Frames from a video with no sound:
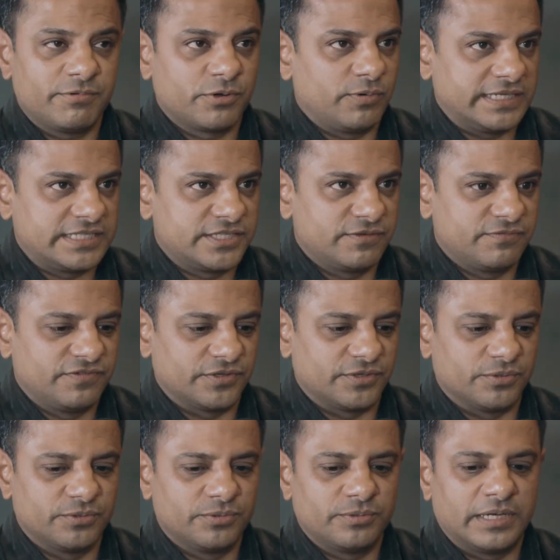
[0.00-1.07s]
a question for
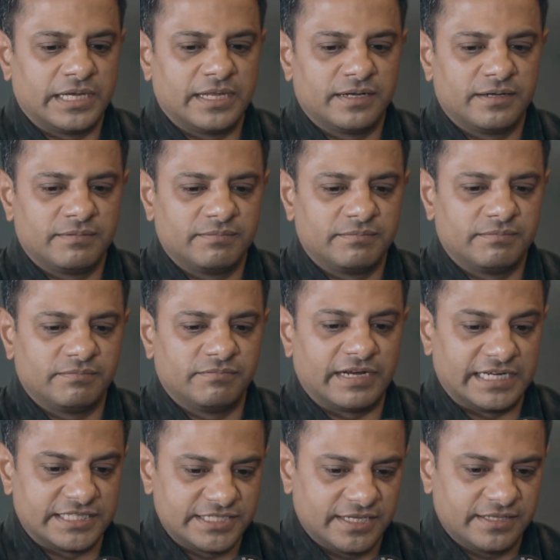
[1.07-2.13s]
you, and when I
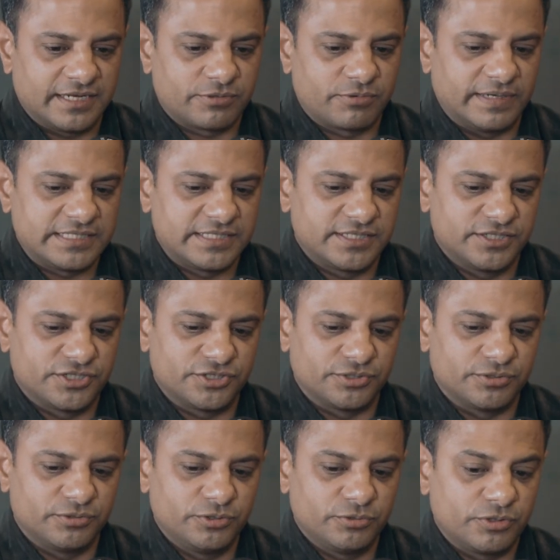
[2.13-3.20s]
share that question to
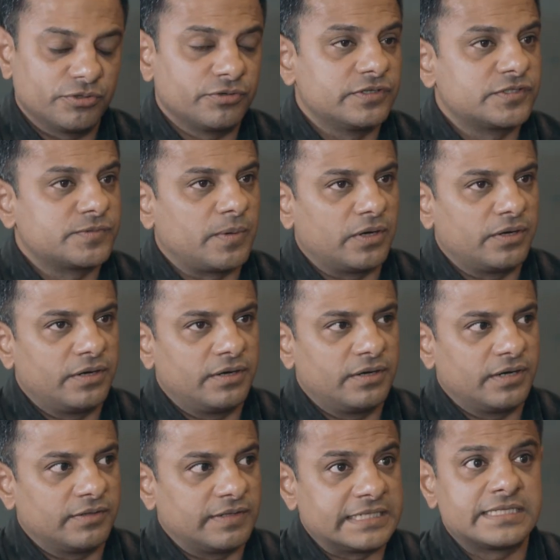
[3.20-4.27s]
you, you're going to respond.
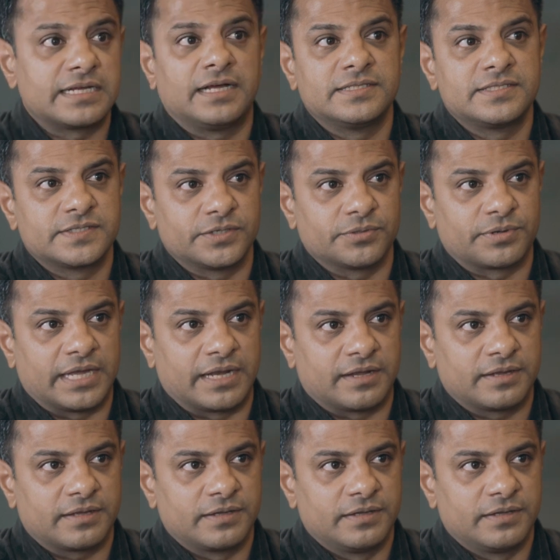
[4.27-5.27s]
Now, that's an answer you get.